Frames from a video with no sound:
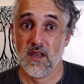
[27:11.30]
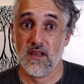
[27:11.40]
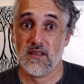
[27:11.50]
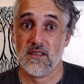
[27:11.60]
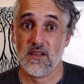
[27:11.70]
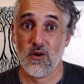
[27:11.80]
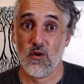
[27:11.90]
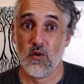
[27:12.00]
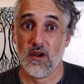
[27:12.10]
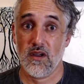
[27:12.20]

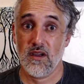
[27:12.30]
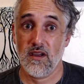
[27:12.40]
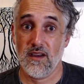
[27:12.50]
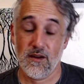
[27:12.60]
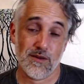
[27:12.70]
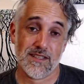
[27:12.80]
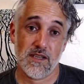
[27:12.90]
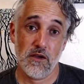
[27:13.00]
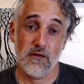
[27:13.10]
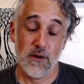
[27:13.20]
So anyways,
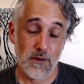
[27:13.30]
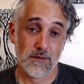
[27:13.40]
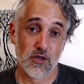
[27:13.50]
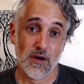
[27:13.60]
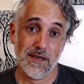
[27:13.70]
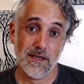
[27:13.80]
if you end up trying